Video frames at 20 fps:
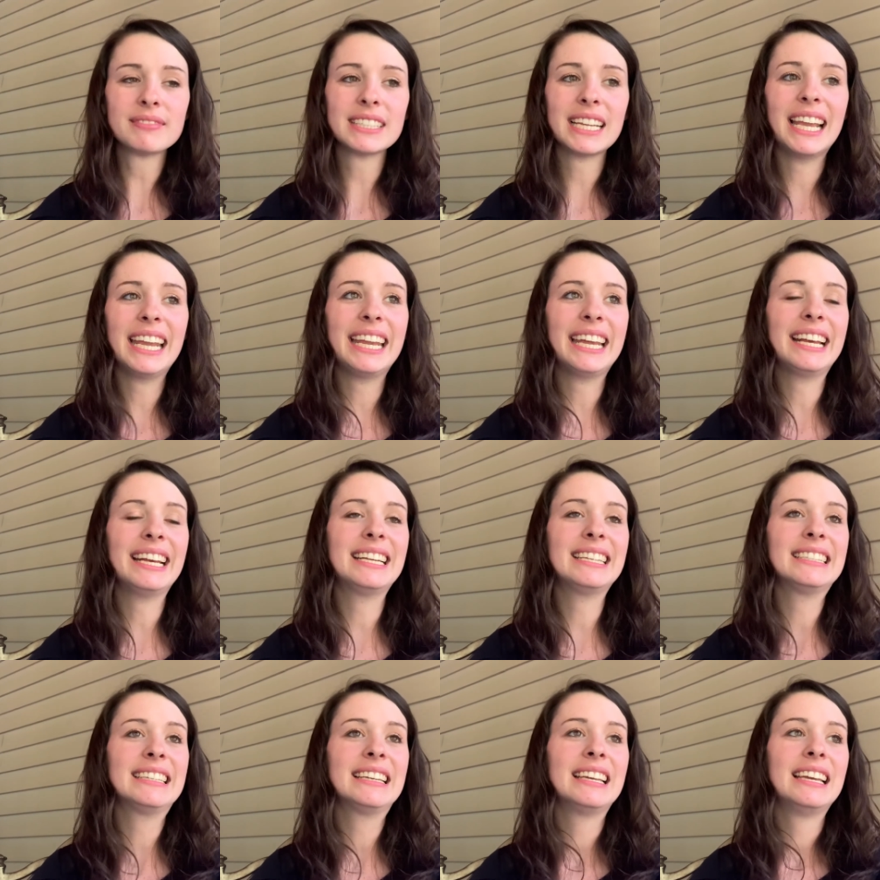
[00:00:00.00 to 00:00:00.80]

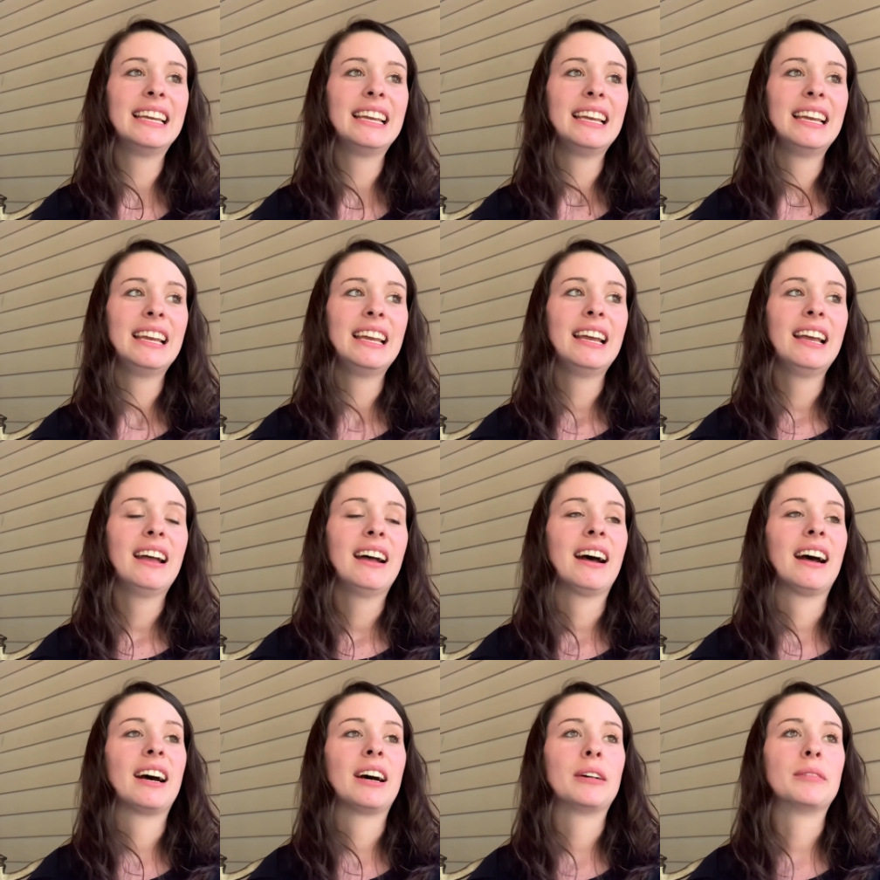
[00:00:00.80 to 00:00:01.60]
And,
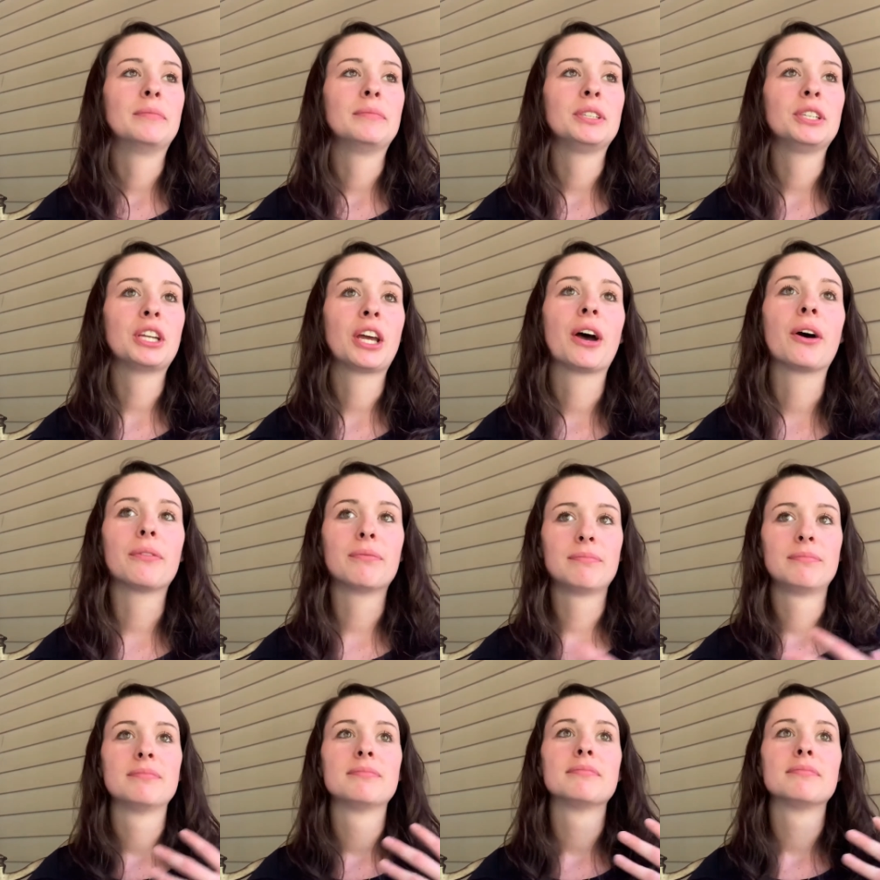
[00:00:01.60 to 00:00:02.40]
um, you know,
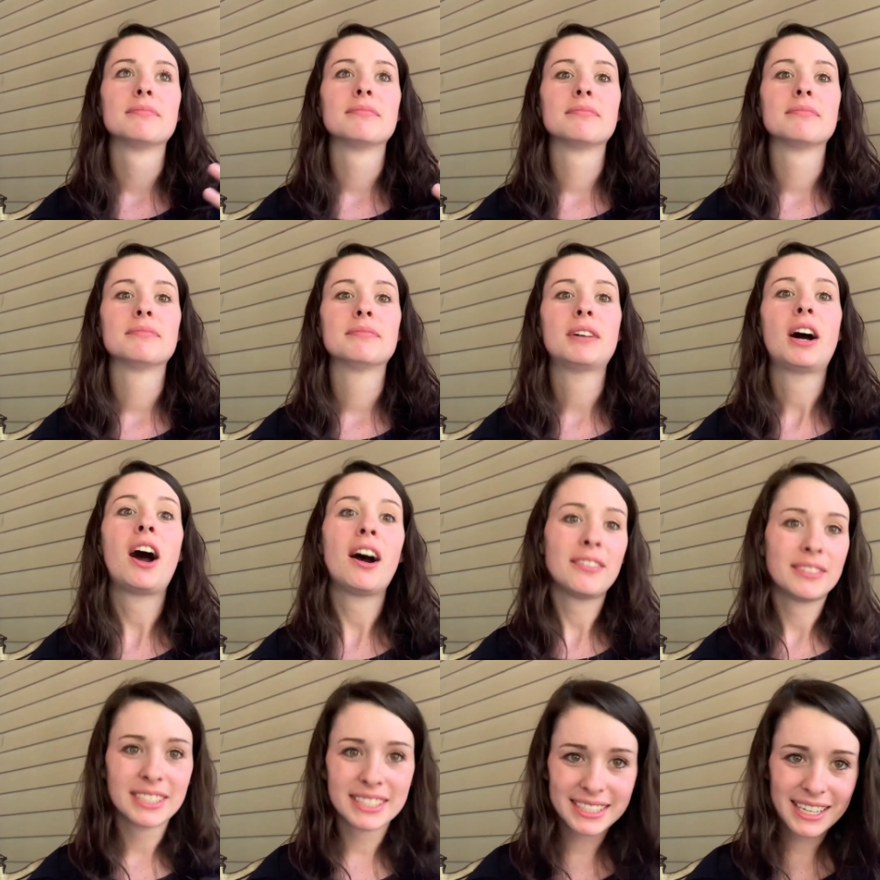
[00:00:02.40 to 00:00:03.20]

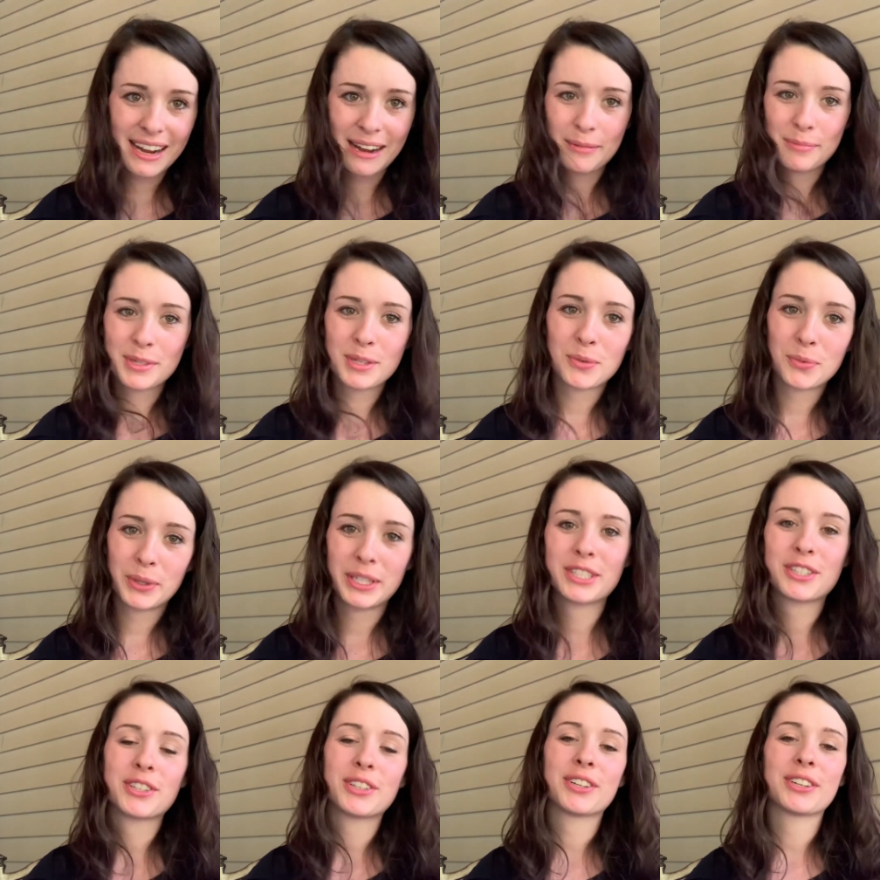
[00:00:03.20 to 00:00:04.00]
oftentimes in
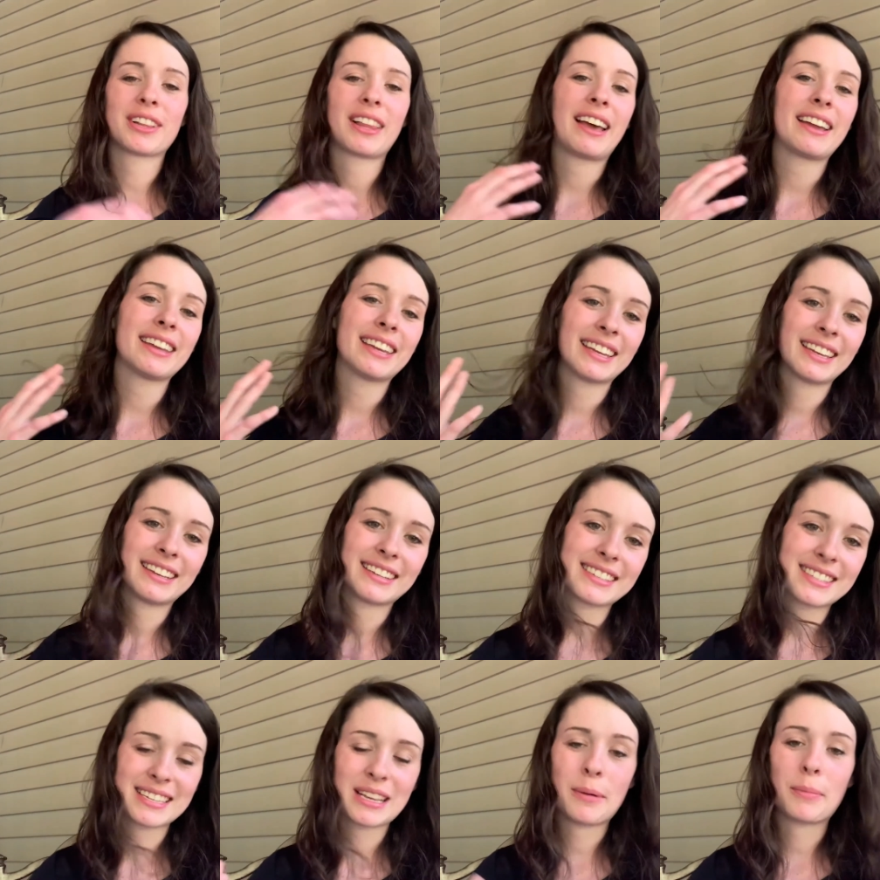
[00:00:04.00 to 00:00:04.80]
winter, like in
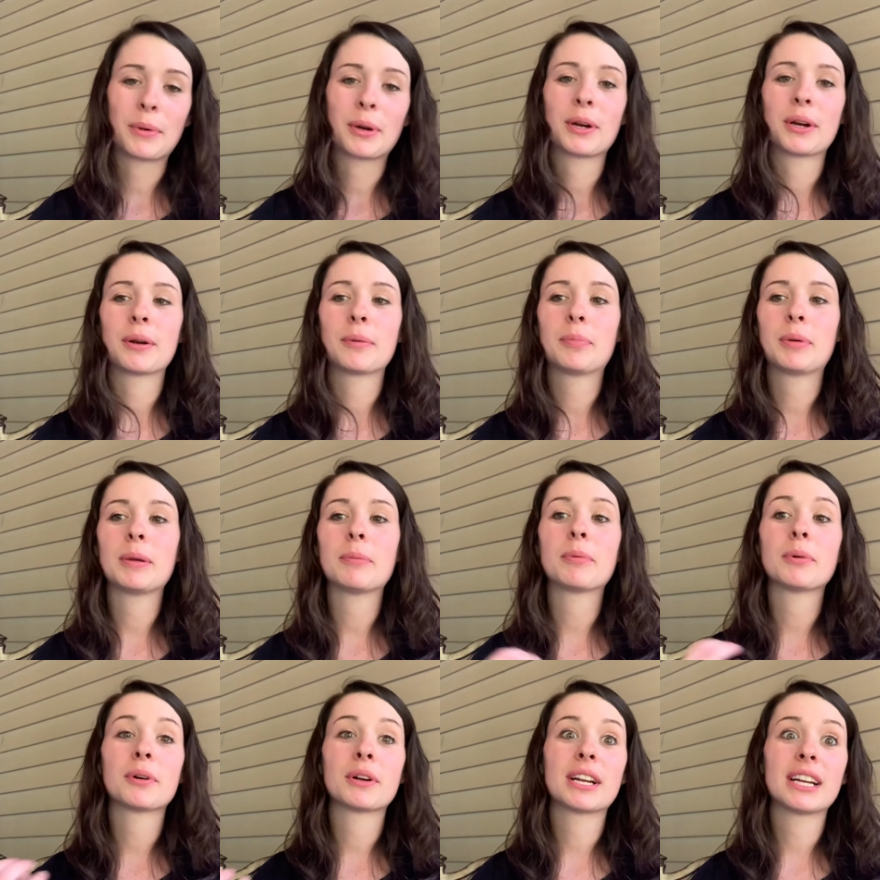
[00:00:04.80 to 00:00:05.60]
summer,
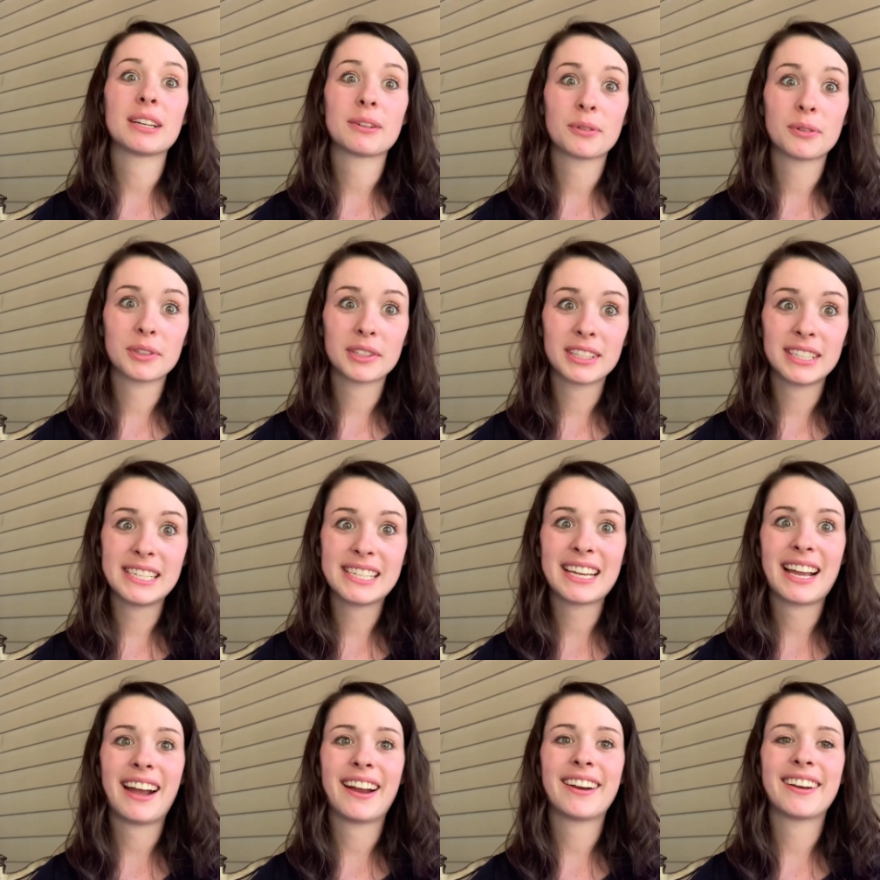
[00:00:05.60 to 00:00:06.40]
people get really
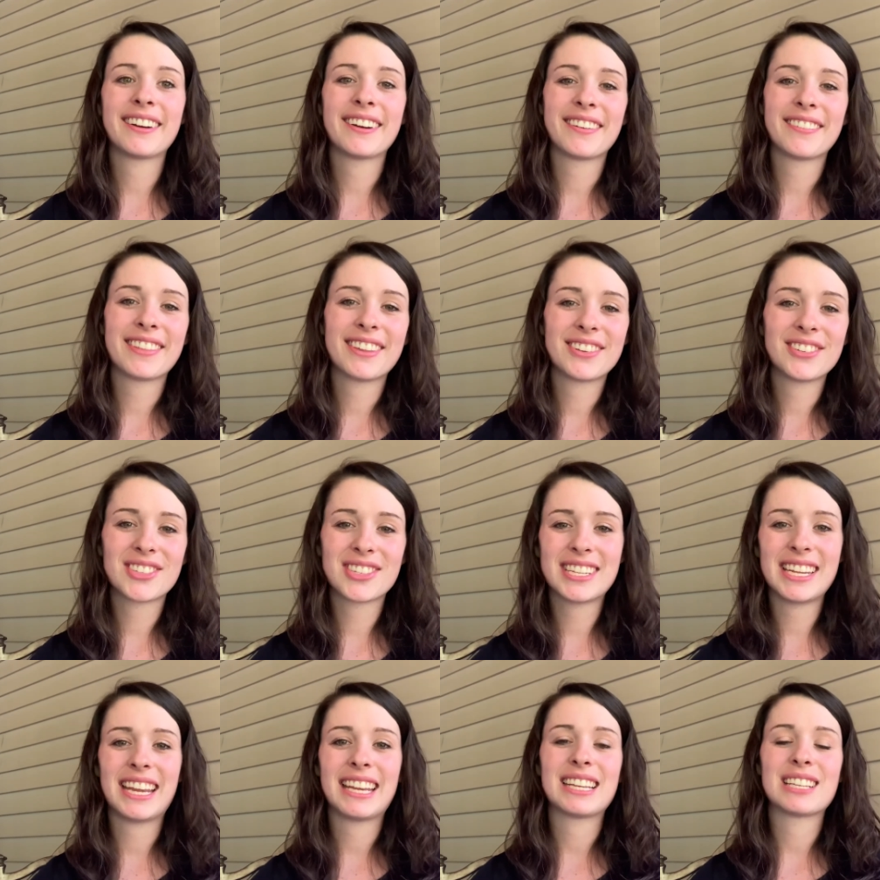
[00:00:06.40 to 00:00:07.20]
tired of those
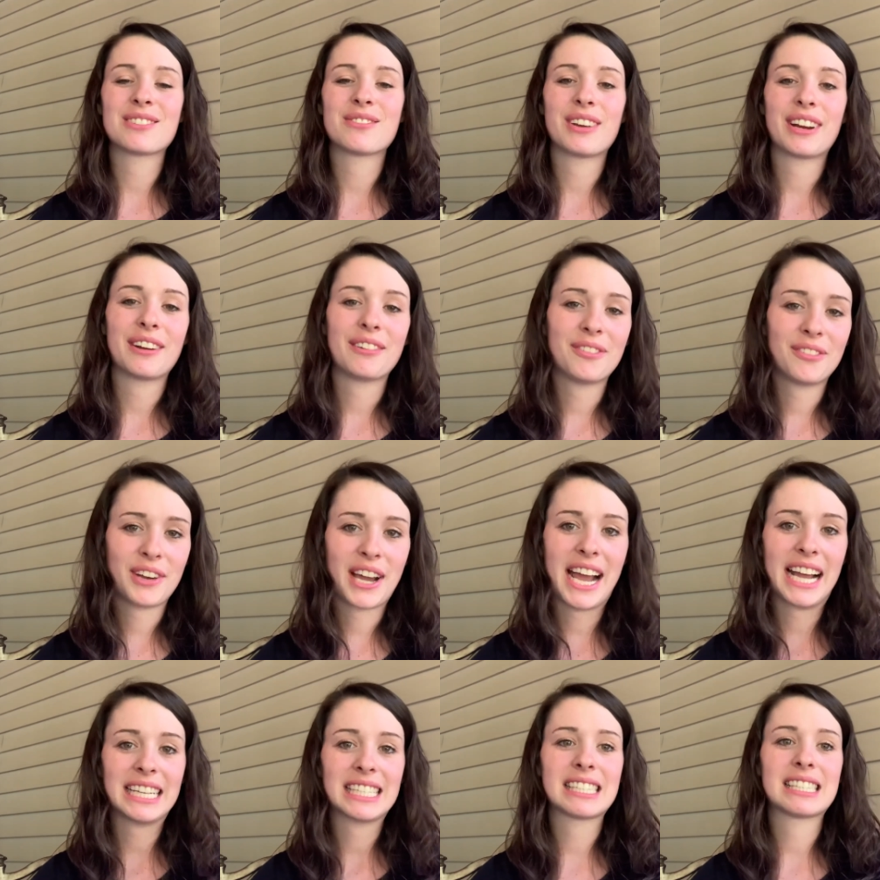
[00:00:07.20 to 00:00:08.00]
days very
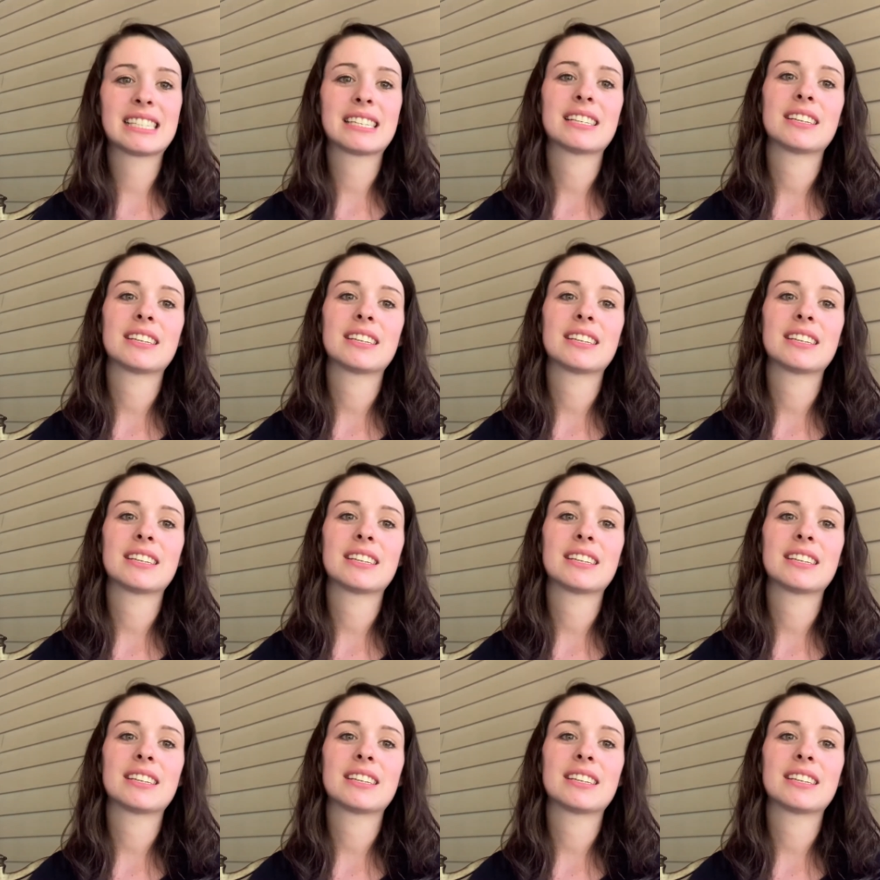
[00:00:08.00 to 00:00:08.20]
fast.